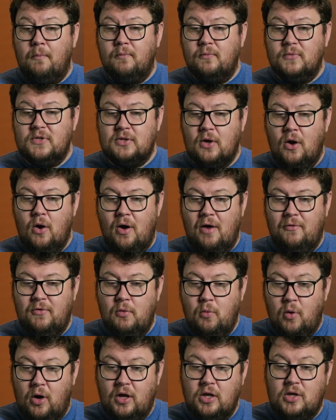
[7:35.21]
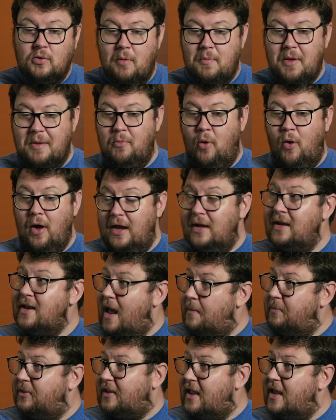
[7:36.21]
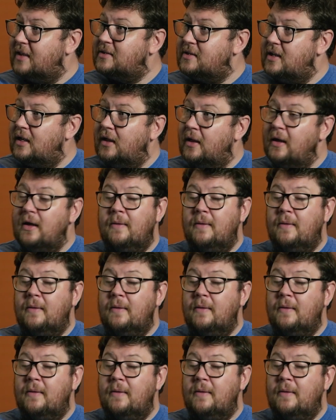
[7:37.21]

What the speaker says: So if you want to do a bit more in-depth testing,